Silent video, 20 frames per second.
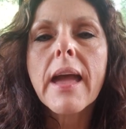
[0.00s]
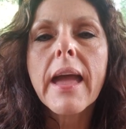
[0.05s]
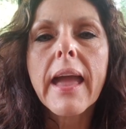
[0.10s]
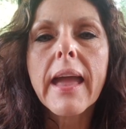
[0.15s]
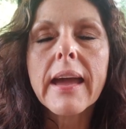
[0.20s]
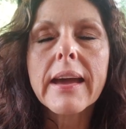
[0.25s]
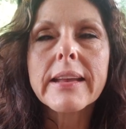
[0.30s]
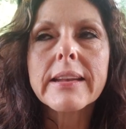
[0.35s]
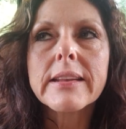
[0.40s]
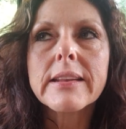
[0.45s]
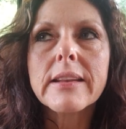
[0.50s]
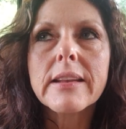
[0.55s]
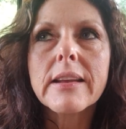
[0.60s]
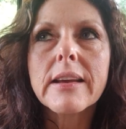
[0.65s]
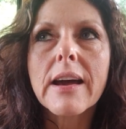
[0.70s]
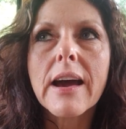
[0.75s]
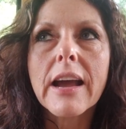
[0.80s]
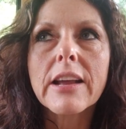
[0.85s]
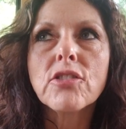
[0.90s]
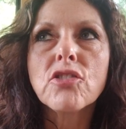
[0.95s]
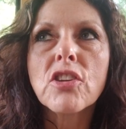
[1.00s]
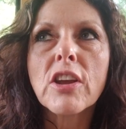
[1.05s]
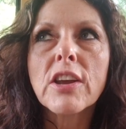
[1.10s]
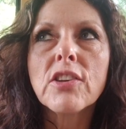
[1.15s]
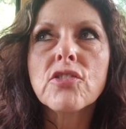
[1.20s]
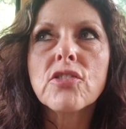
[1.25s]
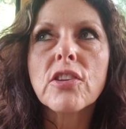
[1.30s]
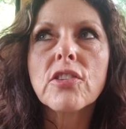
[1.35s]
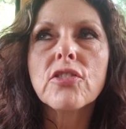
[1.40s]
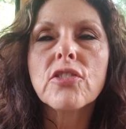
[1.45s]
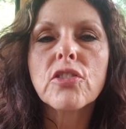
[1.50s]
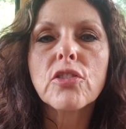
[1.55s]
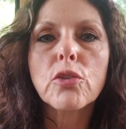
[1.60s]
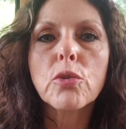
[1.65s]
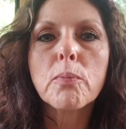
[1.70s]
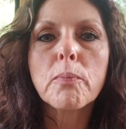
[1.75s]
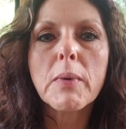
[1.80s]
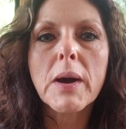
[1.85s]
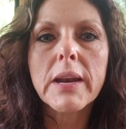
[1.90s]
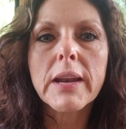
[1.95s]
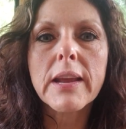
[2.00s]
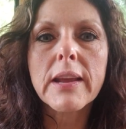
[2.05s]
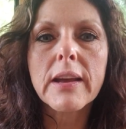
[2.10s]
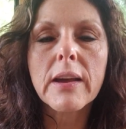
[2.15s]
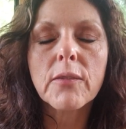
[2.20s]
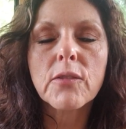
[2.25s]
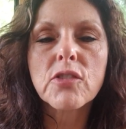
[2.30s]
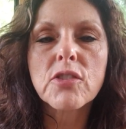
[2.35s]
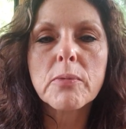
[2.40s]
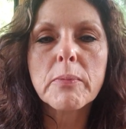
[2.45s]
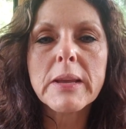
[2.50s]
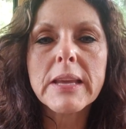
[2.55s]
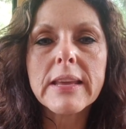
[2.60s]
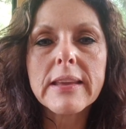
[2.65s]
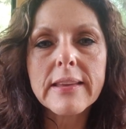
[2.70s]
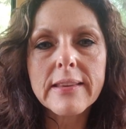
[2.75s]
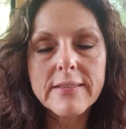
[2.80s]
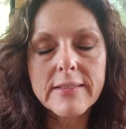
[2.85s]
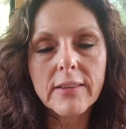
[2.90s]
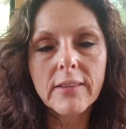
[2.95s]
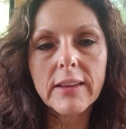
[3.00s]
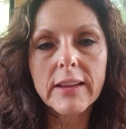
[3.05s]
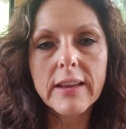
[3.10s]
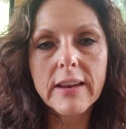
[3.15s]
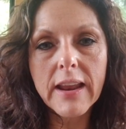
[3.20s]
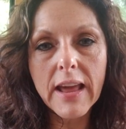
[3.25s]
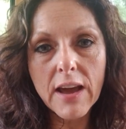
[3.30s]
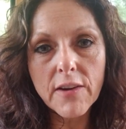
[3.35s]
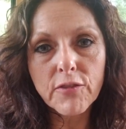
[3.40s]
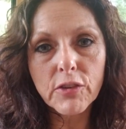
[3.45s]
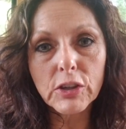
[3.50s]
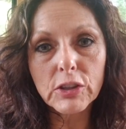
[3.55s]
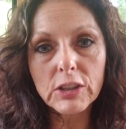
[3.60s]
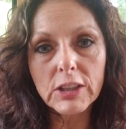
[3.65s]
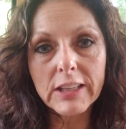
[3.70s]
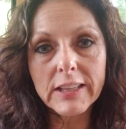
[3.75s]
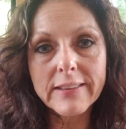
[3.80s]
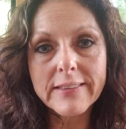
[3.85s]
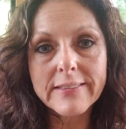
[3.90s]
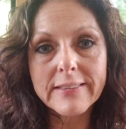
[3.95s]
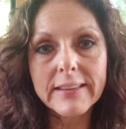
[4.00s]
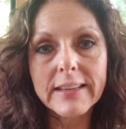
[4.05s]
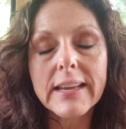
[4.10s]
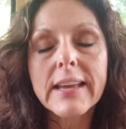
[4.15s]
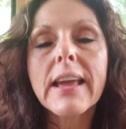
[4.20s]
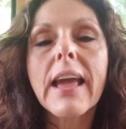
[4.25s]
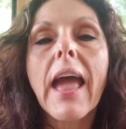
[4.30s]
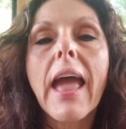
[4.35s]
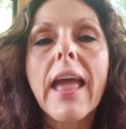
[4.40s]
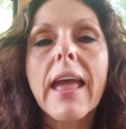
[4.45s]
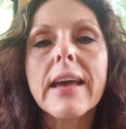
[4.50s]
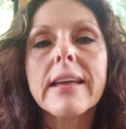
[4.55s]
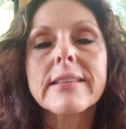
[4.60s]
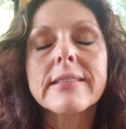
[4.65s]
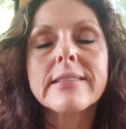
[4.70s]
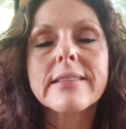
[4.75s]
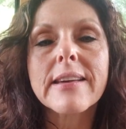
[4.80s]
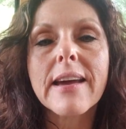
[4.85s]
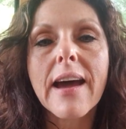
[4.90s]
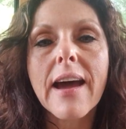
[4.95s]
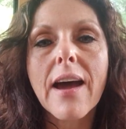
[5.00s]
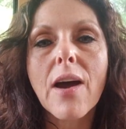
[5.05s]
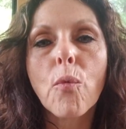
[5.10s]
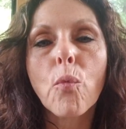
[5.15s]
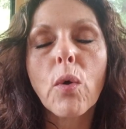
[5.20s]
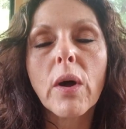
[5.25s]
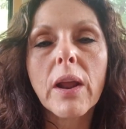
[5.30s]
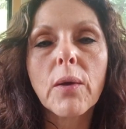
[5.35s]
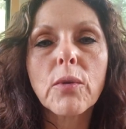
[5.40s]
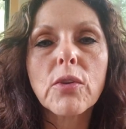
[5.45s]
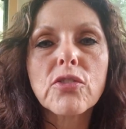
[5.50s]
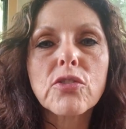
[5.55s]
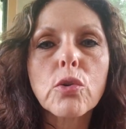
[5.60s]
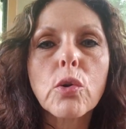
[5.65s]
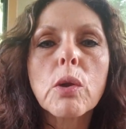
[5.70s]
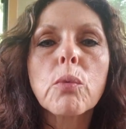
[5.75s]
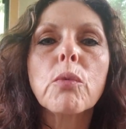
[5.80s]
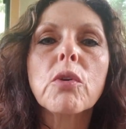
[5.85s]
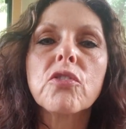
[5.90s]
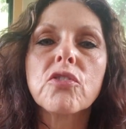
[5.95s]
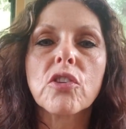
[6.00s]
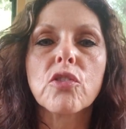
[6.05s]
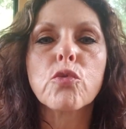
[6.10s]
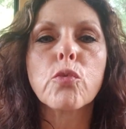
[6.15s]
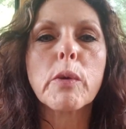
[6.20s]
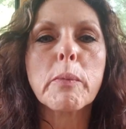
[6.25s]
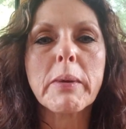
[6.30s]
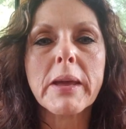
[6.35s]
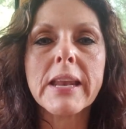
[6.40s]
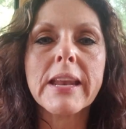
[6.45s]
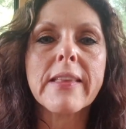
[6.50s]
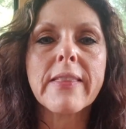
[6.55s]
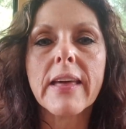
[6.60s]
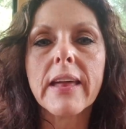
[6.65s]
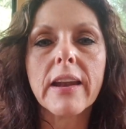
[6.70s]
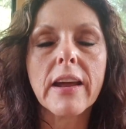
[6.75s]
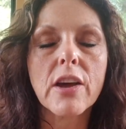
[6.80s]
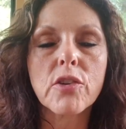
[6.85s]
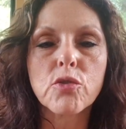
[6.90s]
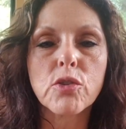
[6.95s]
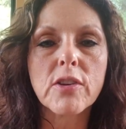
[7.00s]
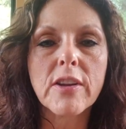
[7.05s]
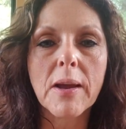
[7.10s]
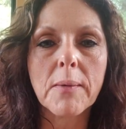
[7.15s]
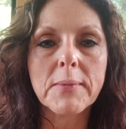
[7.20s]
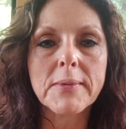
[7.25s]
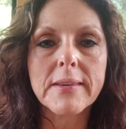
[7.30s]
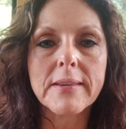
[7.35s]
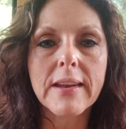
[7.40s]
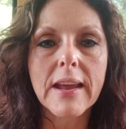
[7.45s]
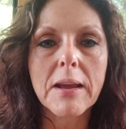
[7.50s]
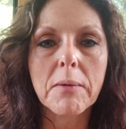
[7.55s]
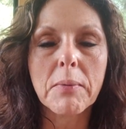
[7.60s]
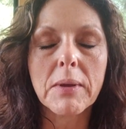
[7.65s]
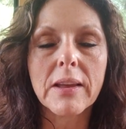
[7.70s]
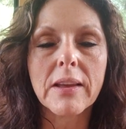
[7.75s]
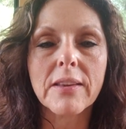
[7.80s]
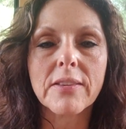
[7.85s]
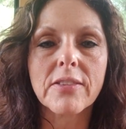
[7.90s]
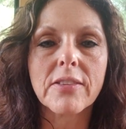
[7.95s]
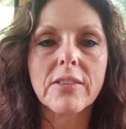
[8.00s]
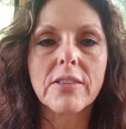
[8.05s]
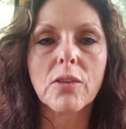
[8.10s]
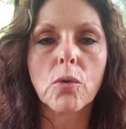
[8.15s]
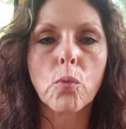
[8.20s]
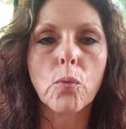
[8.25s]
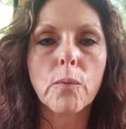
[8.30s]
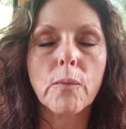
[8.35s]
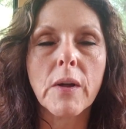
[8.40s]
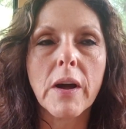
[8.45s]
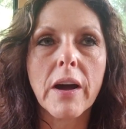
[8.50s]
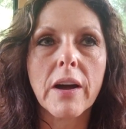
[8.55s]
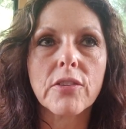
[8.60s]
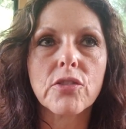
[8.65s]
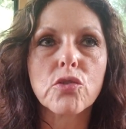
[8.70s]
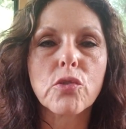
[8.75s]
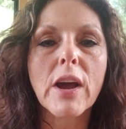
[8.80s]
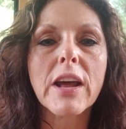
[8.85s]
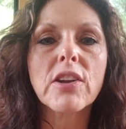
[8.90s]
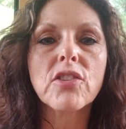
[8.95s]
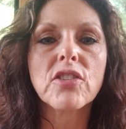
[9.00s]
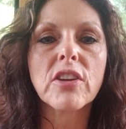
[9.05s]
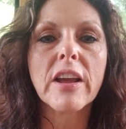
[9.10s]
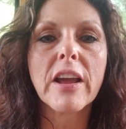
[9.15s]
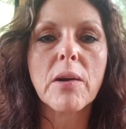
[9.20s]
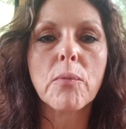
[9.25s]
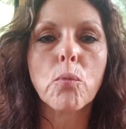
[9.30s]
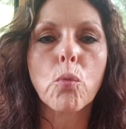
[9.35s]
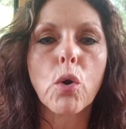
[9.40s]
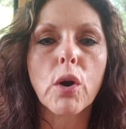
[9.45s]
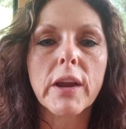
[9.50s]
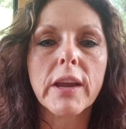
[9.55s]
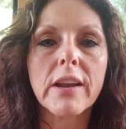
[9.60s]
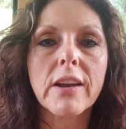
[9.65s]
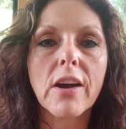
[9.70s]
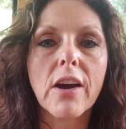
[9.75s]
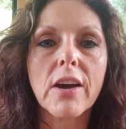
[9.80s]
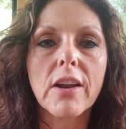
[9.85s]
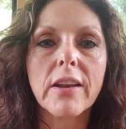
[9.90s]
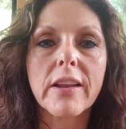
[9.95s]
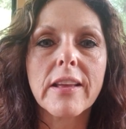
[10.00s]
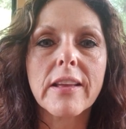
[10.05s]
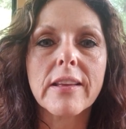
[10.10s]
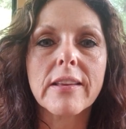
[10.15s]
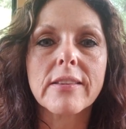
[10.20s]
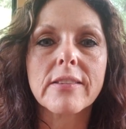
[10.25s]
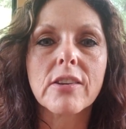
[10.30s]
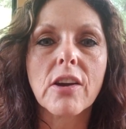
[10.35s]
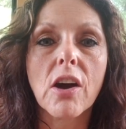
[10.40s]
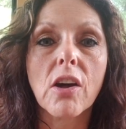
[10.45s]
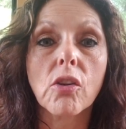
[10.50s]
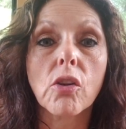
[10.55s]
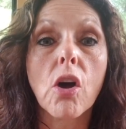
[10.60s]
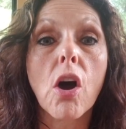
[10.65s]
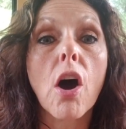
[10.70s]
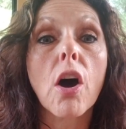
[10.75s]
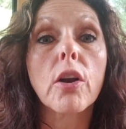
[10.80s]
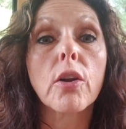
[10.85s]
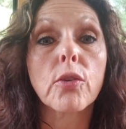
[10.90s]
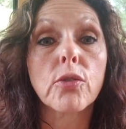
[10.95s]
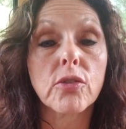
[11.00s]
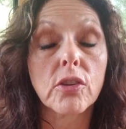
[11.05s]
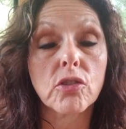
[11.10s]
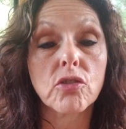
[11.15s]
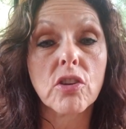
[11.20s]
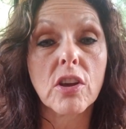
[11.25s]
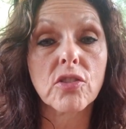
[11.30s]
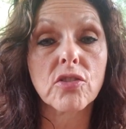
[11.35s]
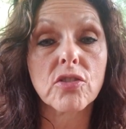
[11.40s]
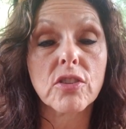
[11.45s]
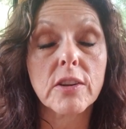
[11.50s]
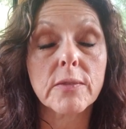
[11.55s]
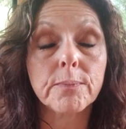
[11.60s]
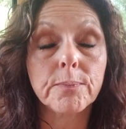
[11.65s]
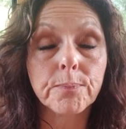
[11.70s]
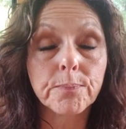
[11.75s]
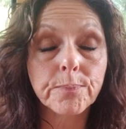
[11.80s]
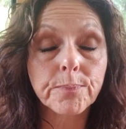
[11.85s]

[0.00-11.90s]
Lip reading: and I changed it to money comes to me easily and effortlessly. And what I was doing was just repeating that 100 times a day because the strategy I'm working on is called auto-suggestion,